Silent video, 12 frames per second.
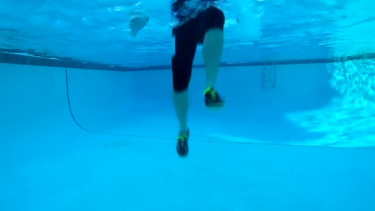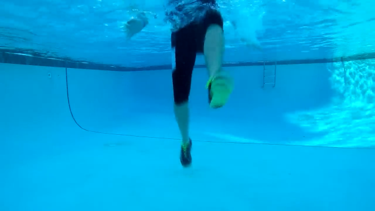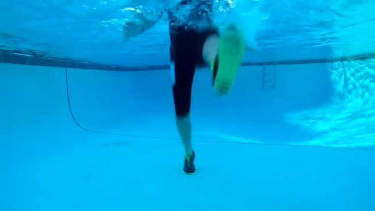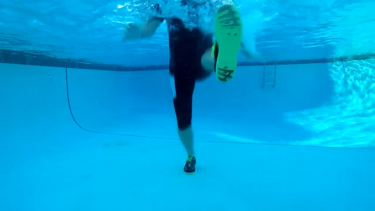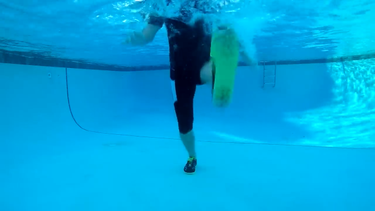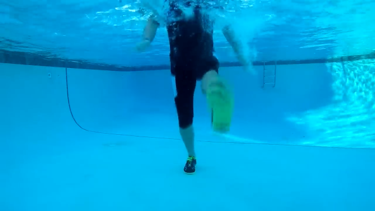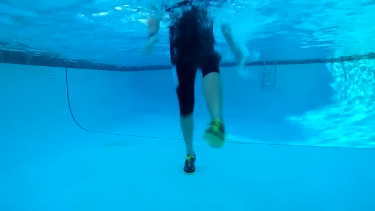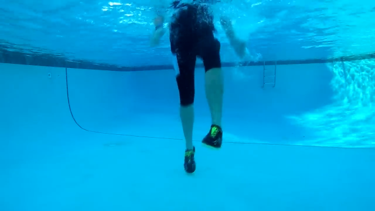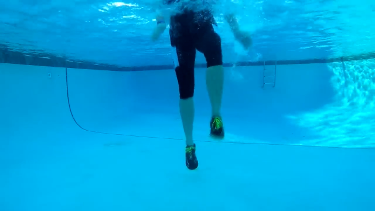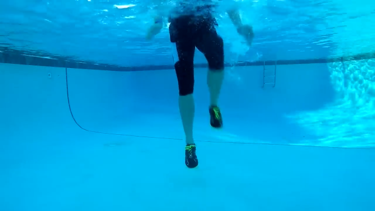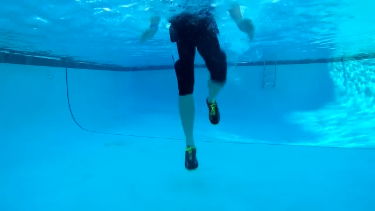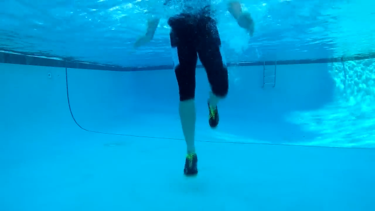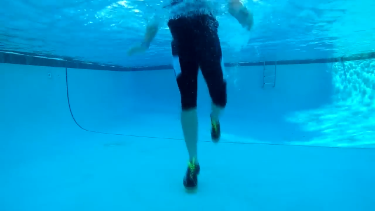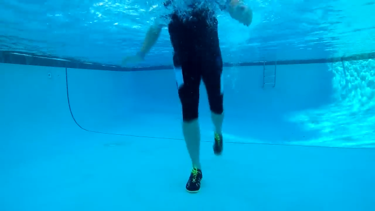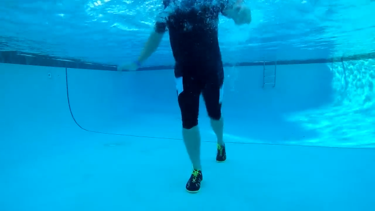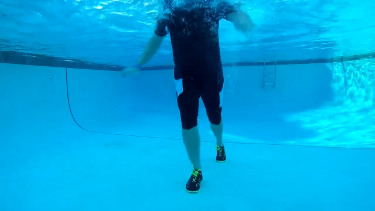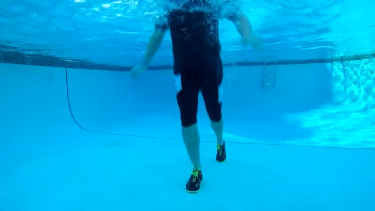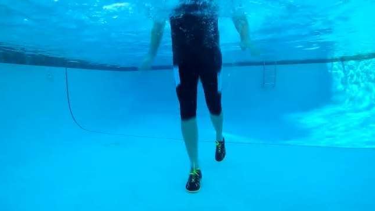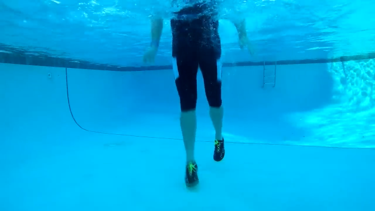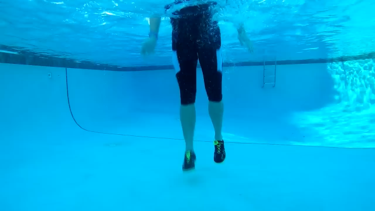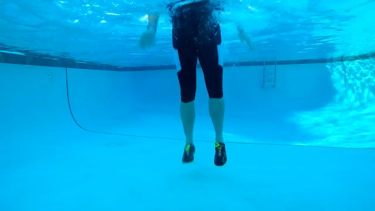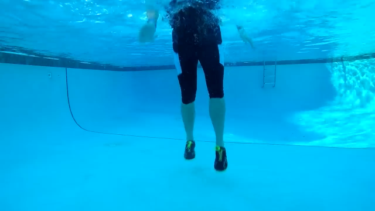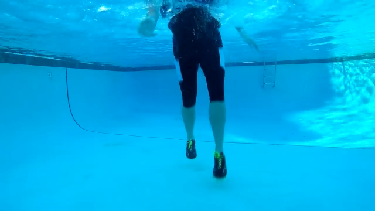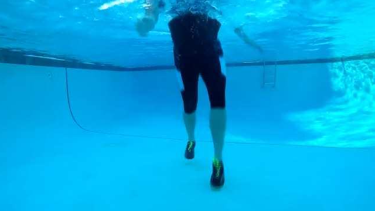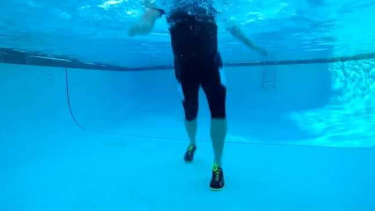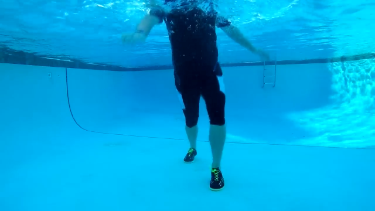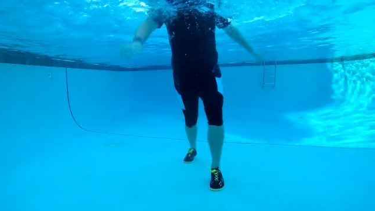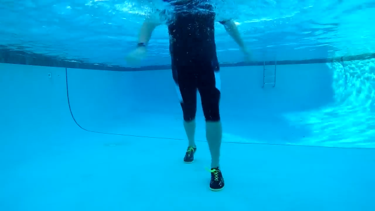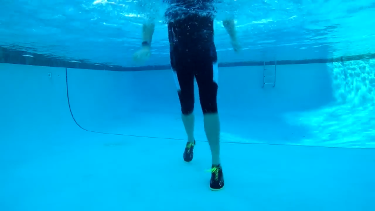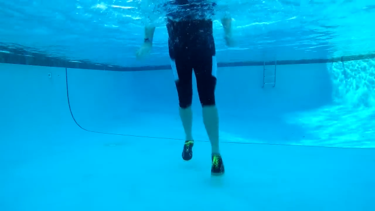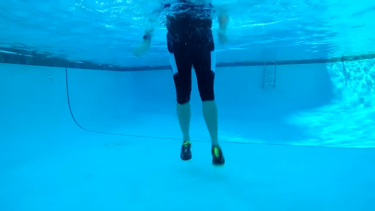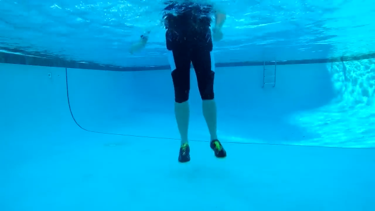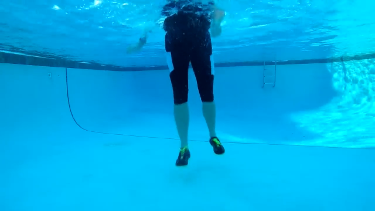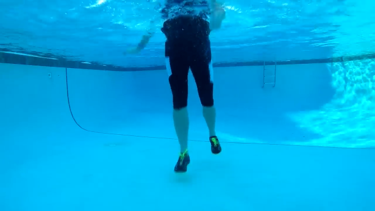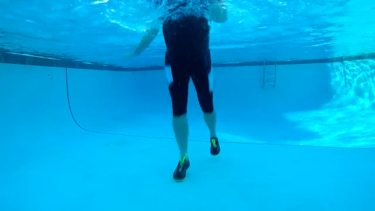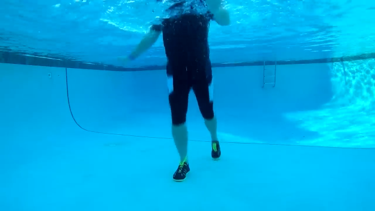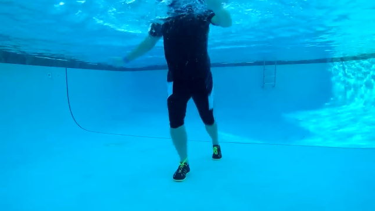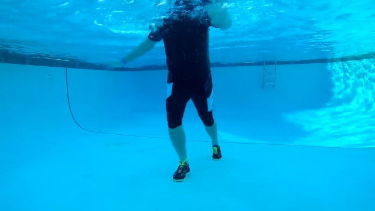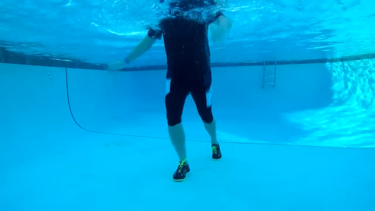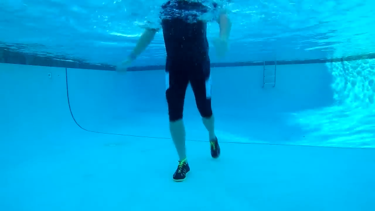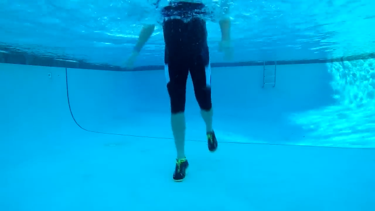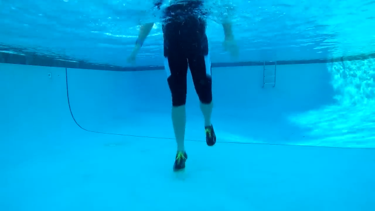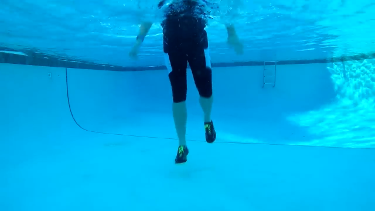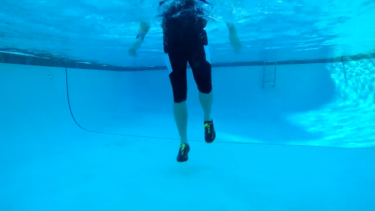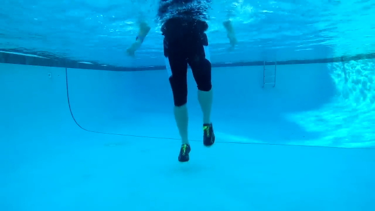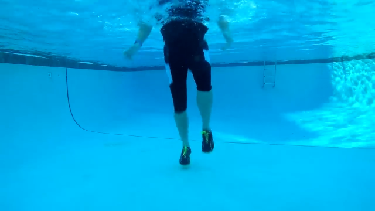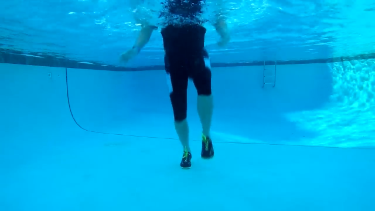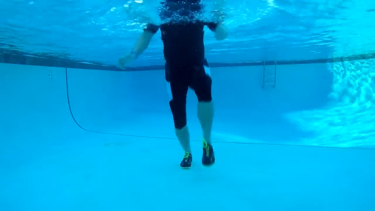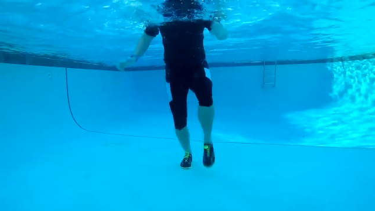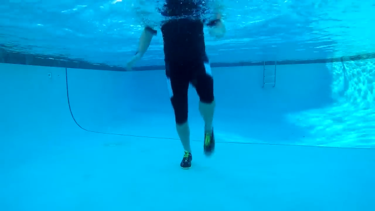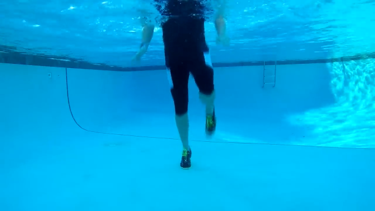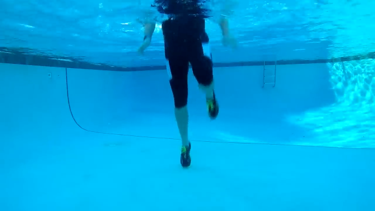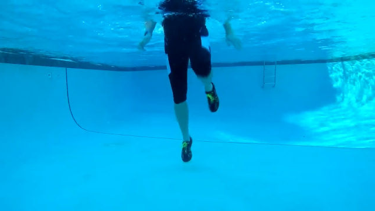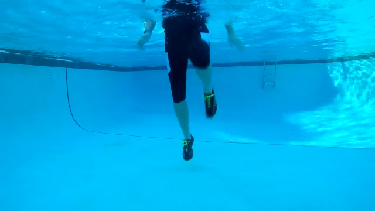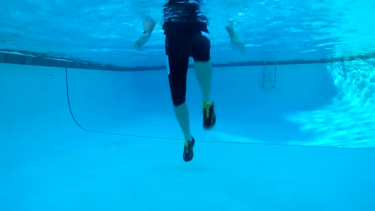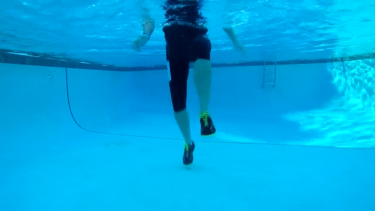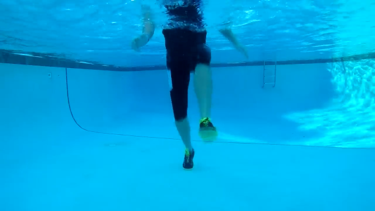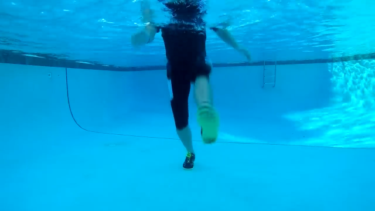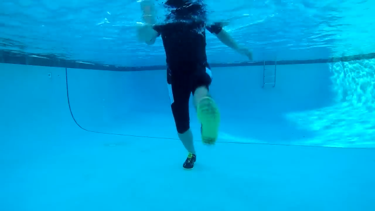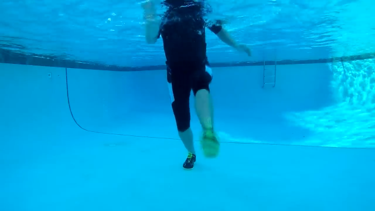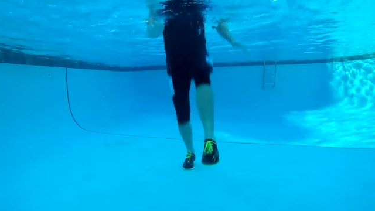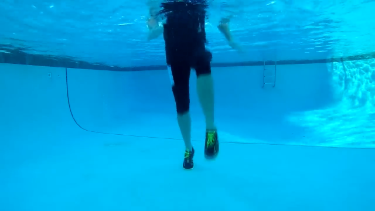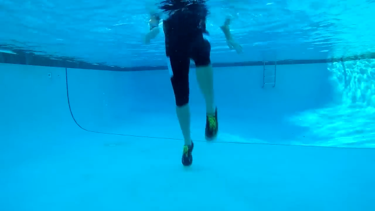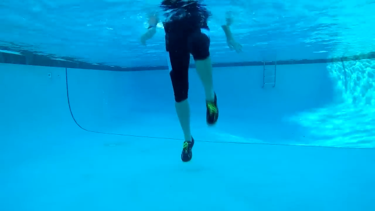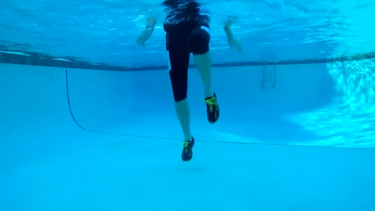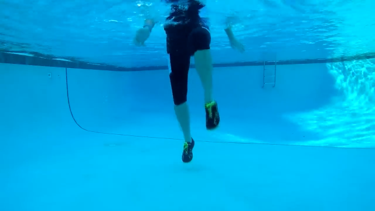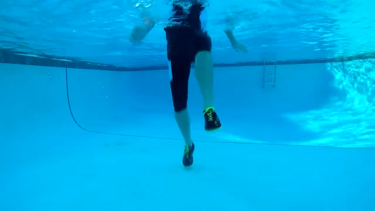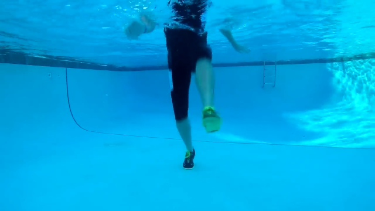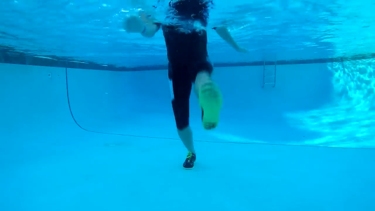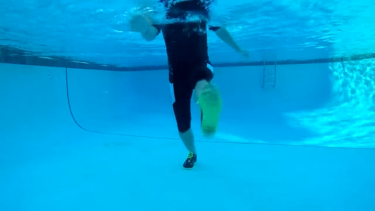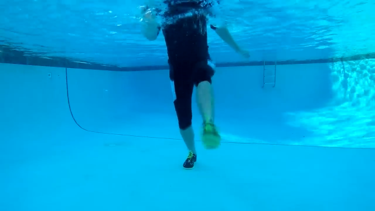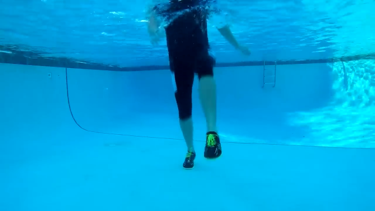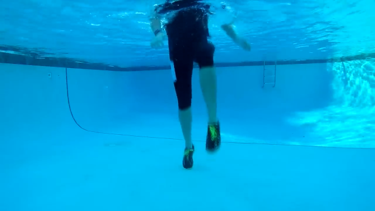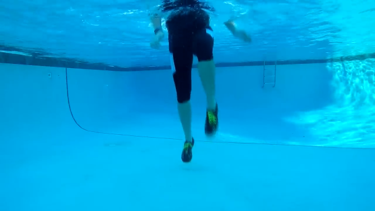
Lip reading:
No face is visible, so there are no lips to read.